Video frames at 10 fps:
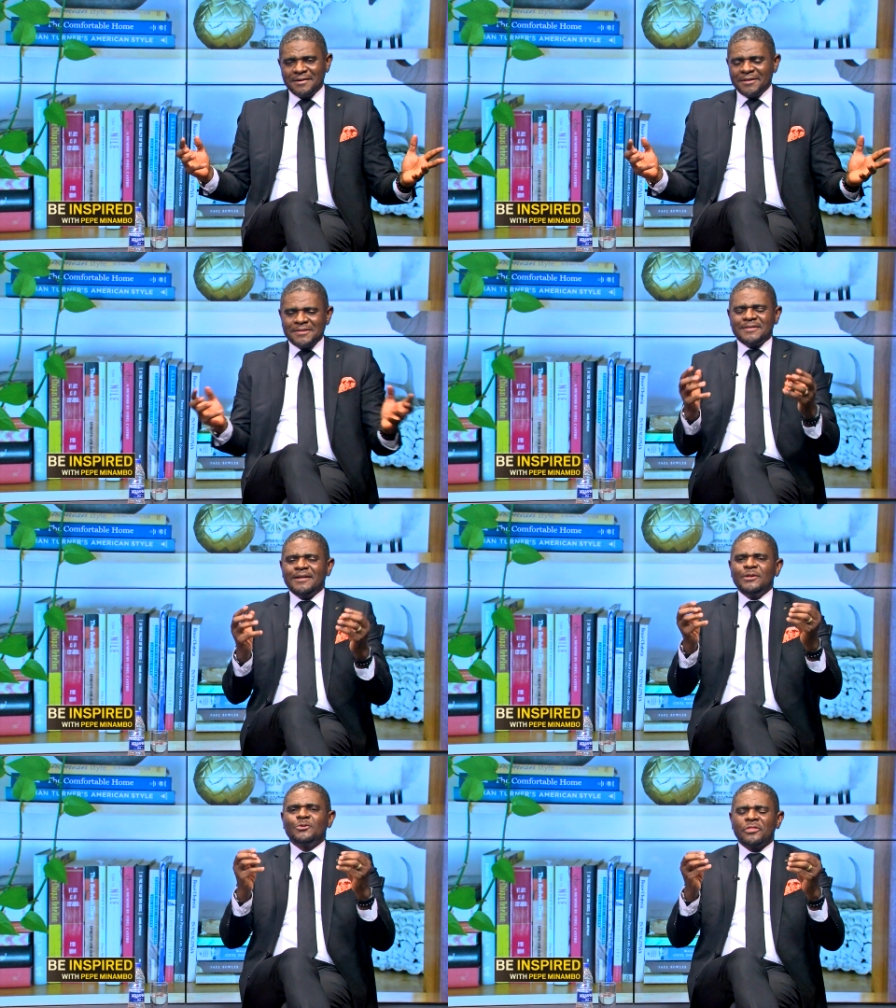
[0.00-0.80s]
It is the
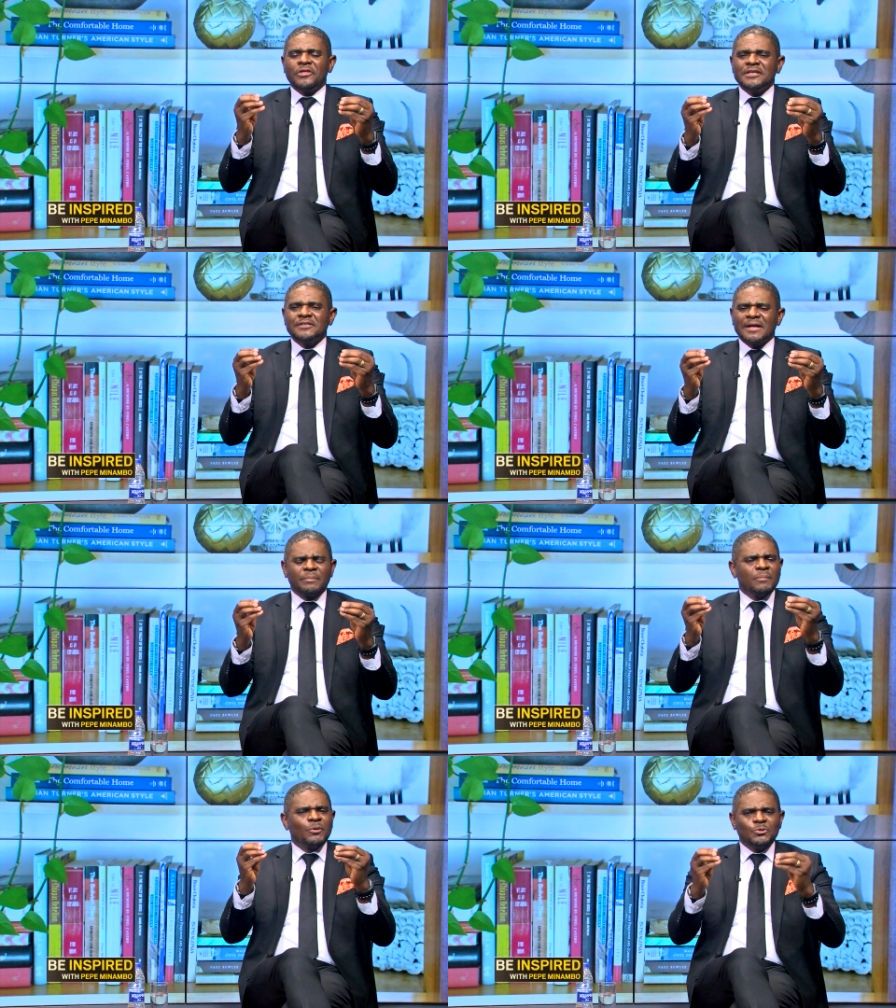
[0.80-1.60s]
little things that
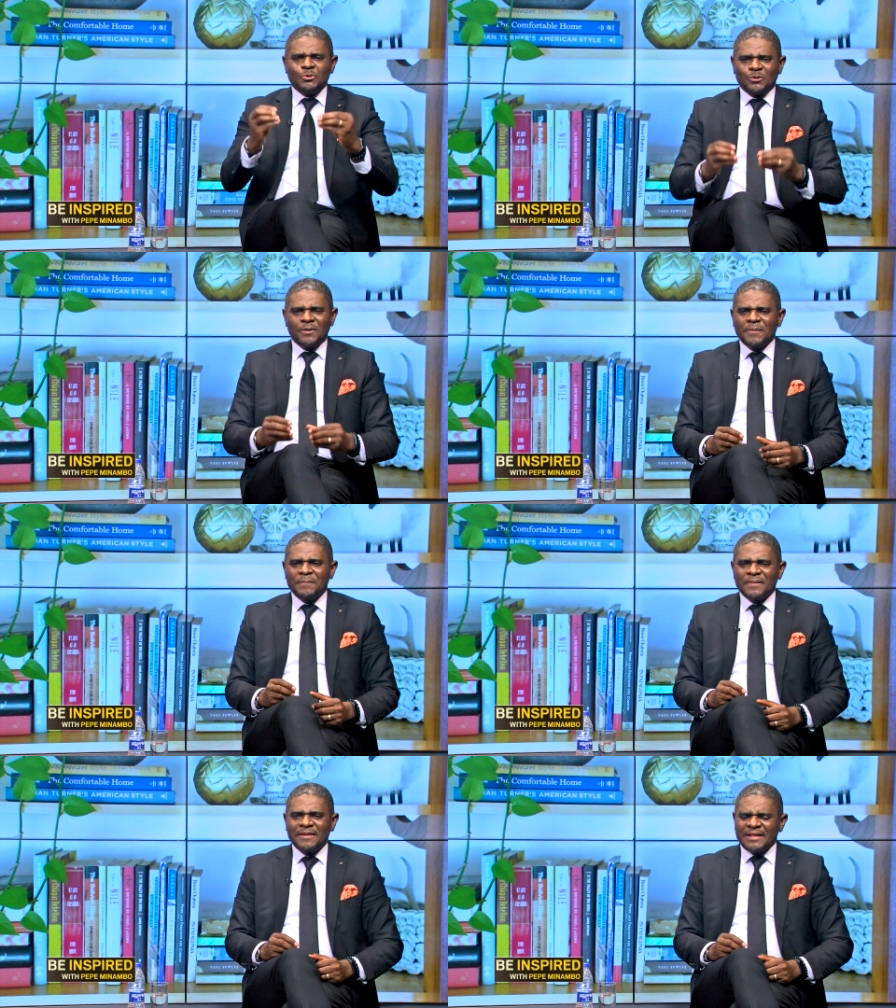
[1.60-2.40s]
people do
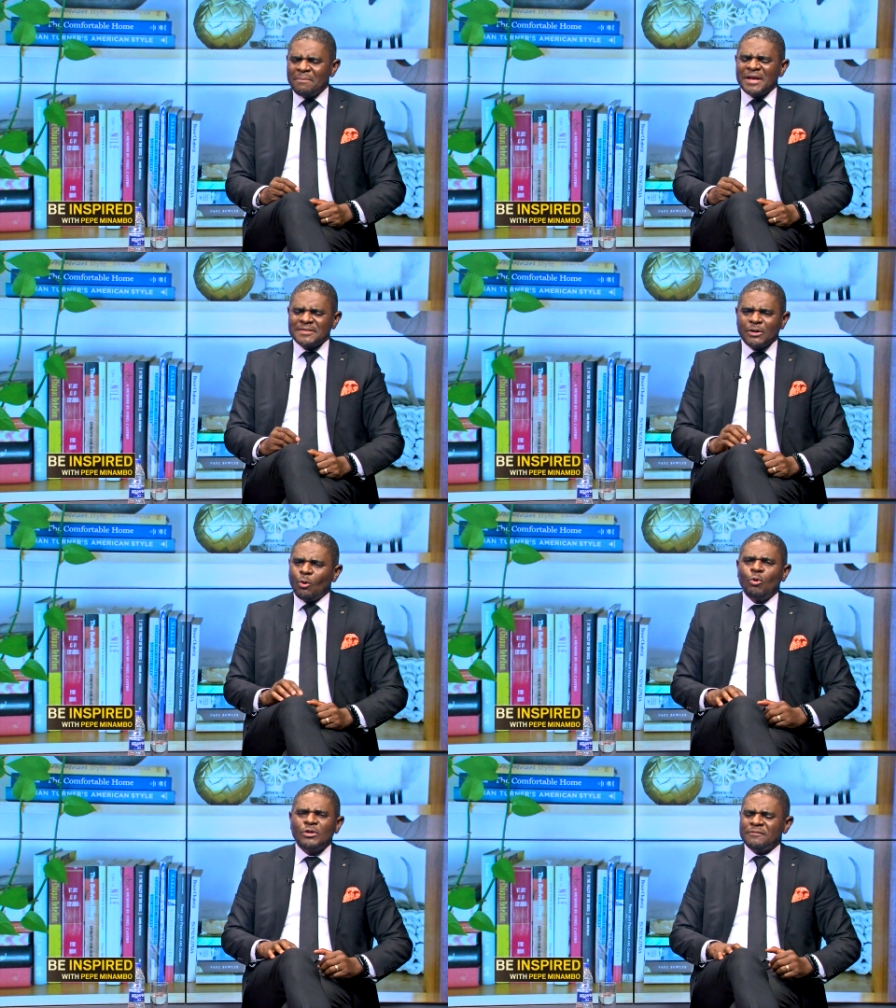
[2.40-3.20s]
that makes the
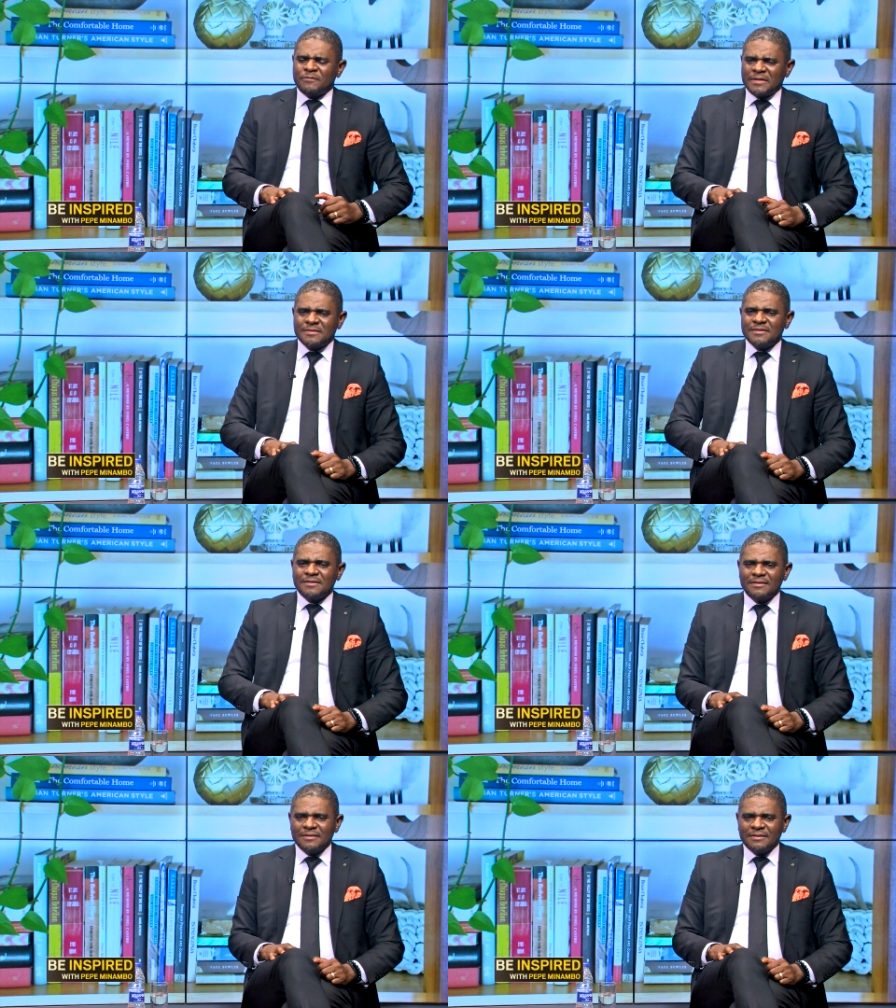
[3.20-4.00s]
whole difference.
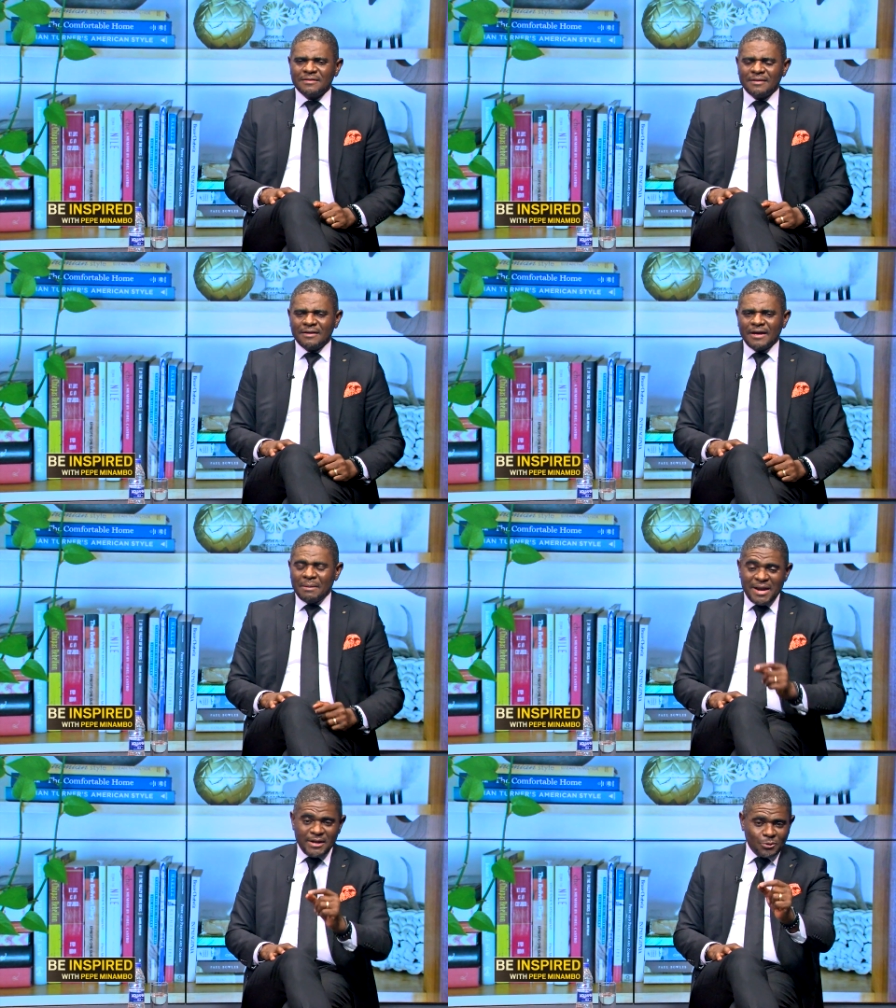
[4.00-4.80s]

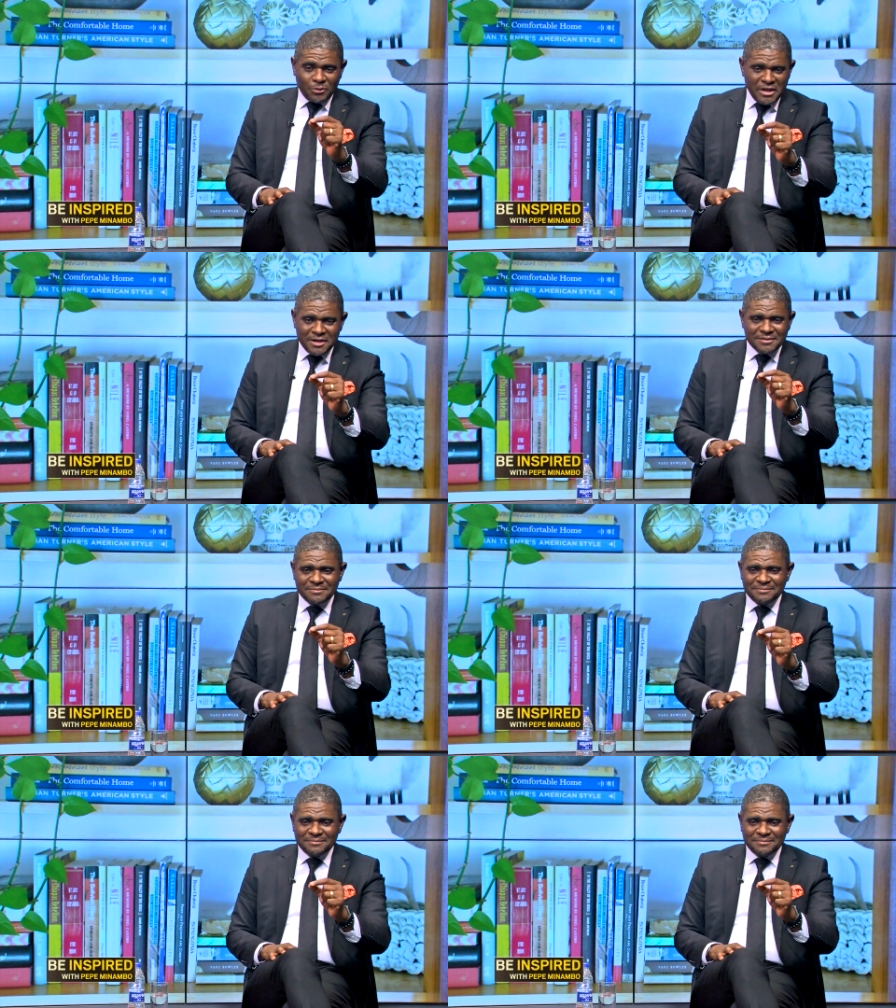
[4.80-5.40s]
And my little thing